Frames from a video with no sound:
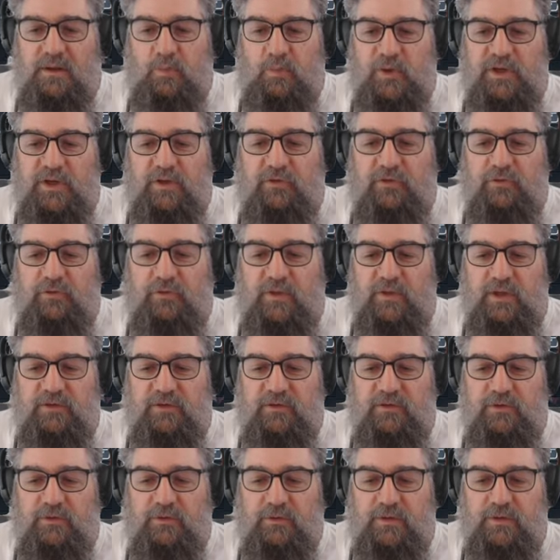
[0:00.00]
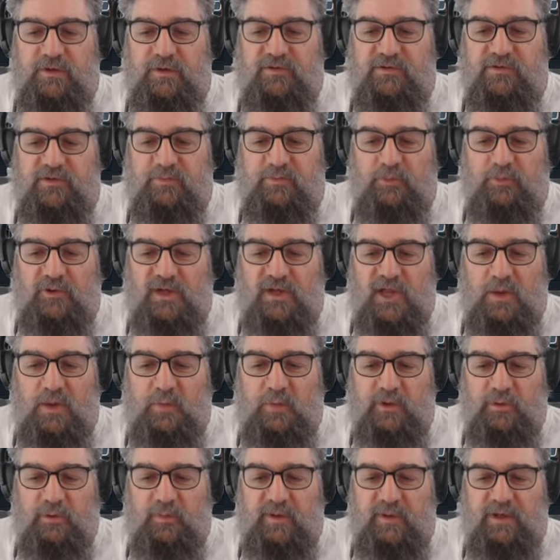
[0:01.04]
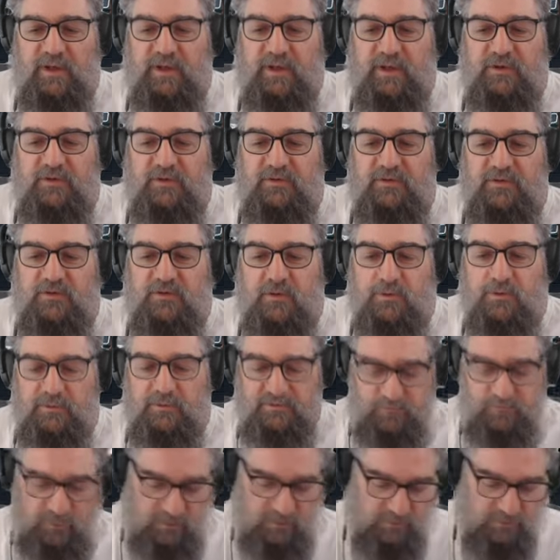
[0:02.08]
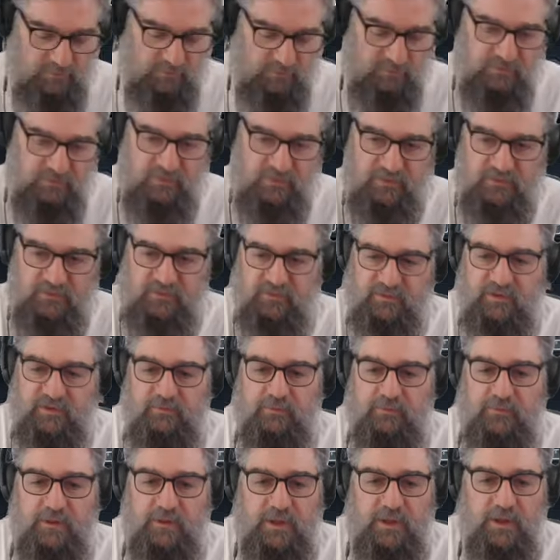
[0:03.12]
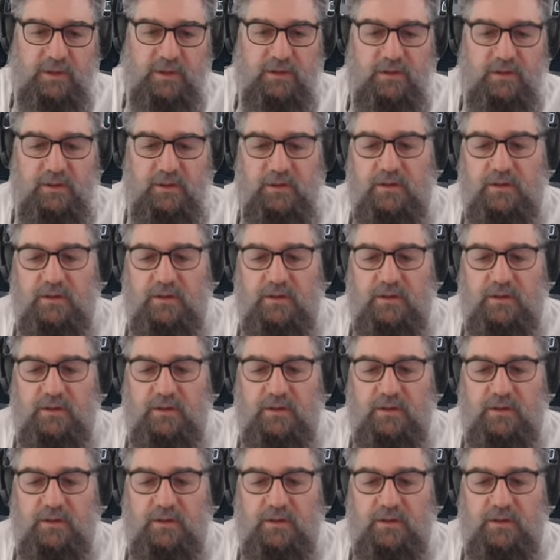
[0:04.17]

We can do that too. Let's just bring our wheel back down to zero as well. See through again.